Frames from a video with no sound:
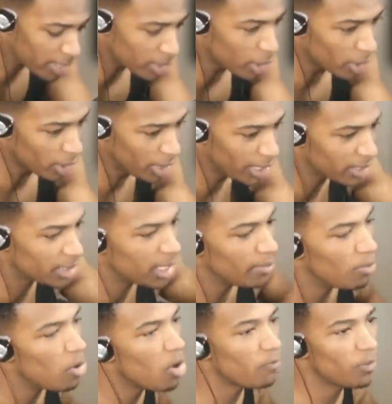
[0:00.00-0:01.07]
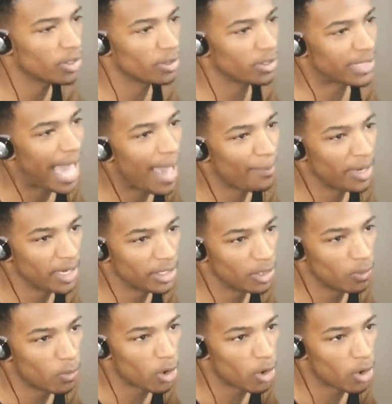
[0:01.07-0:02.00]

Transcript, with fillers: Twitter. Let's see more of what's happening